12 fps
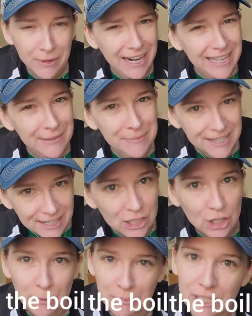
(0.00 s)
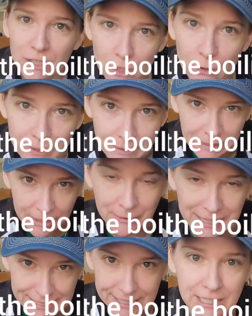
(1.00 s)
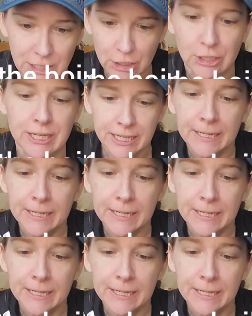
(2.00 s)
I keep saying dirt, but you know what I mean when I say dirt.